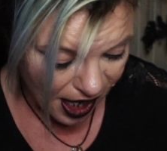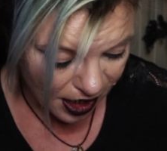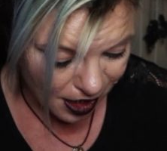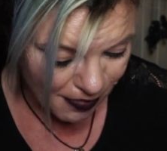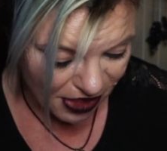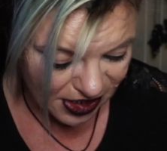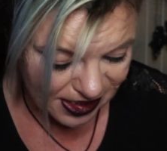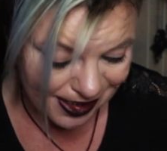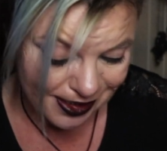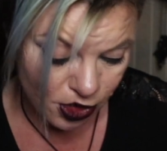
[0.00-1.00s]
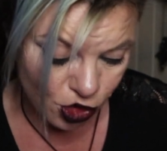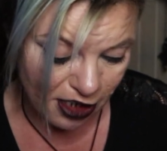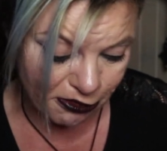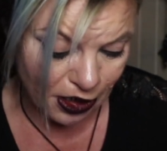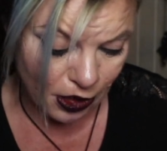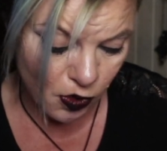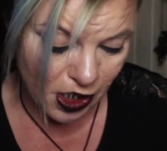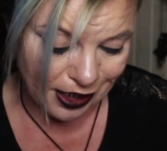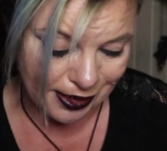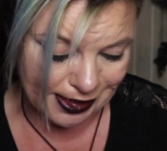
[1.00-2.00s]
This is the Travelo
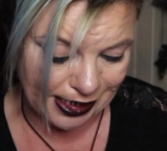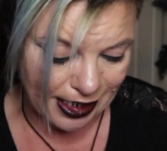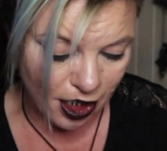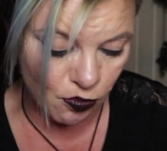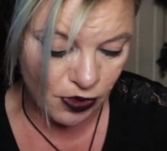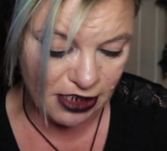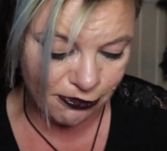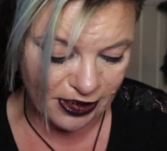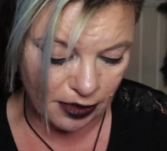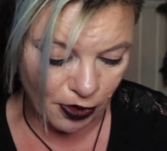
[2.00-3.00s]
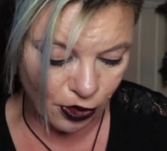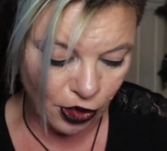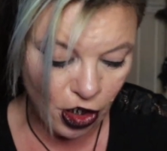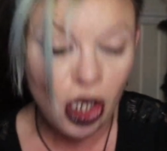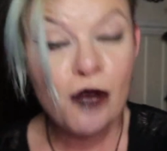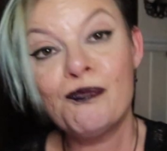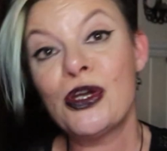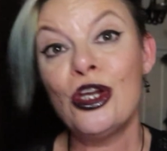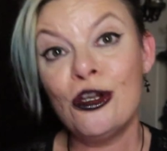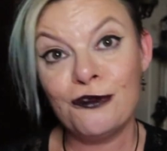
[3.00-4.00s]
Classic Refillable
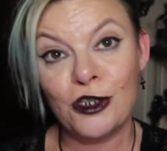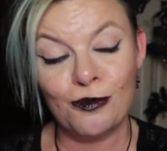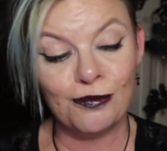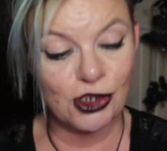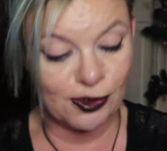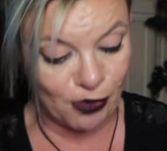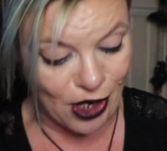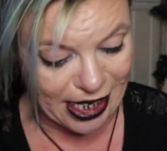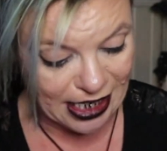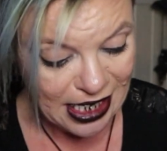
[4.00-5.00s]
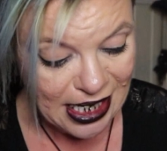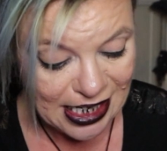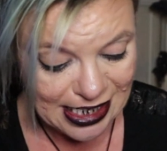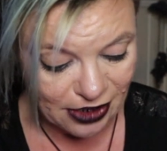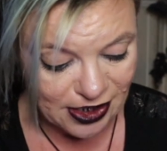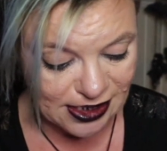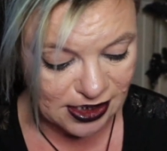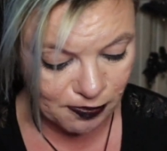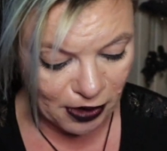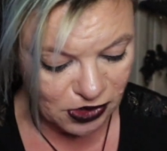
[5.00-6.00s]
Perfume Spray. Now, this is
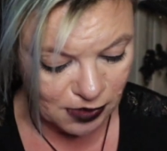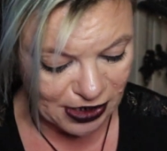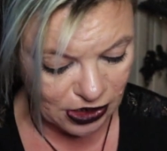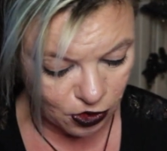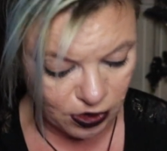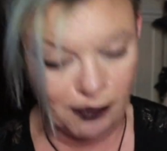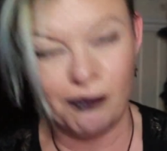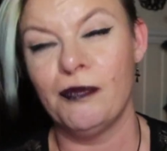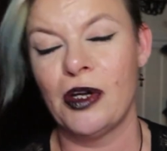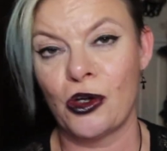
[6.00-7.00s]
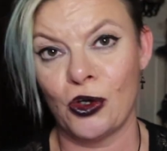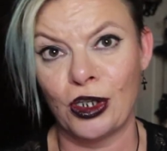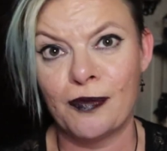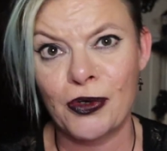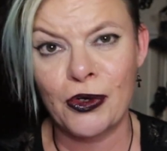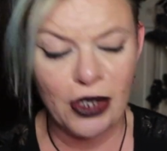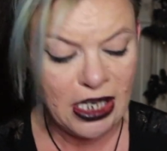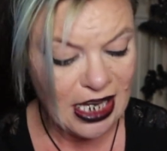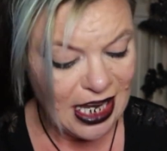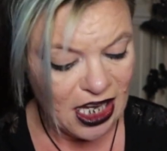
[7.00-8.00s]
supposed to be in the cream colour, but
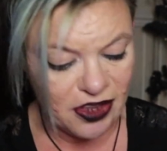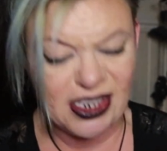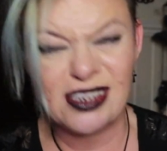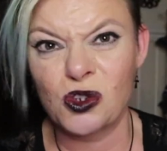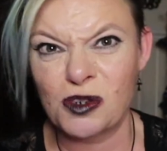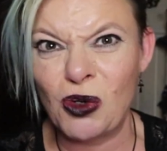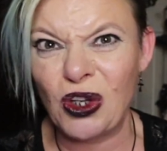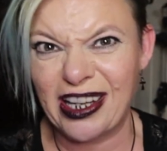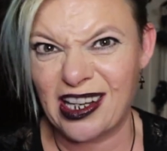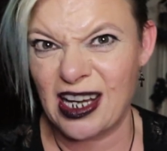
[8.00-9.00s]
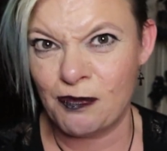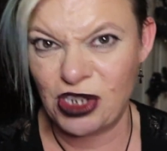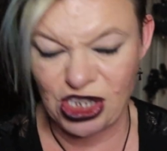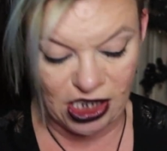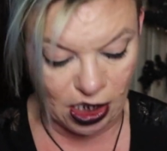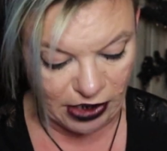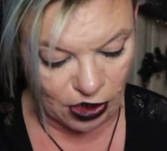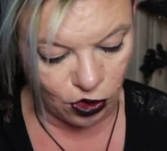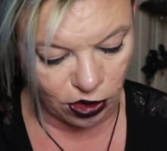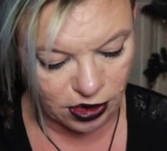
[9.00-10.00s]
this looks more like a cappuccino-y
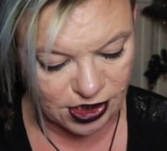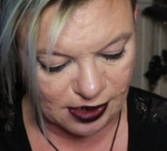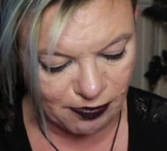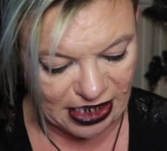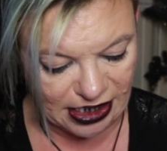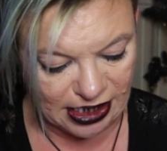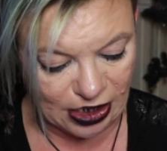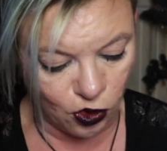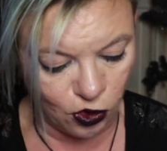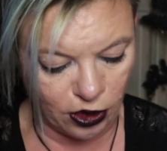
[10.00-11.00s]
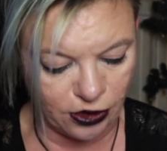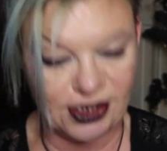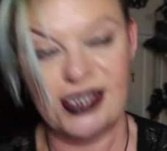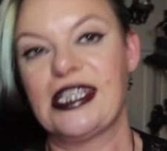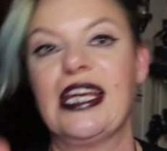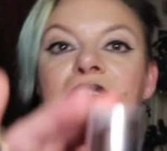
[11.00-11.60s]
colour to me, in all honesty.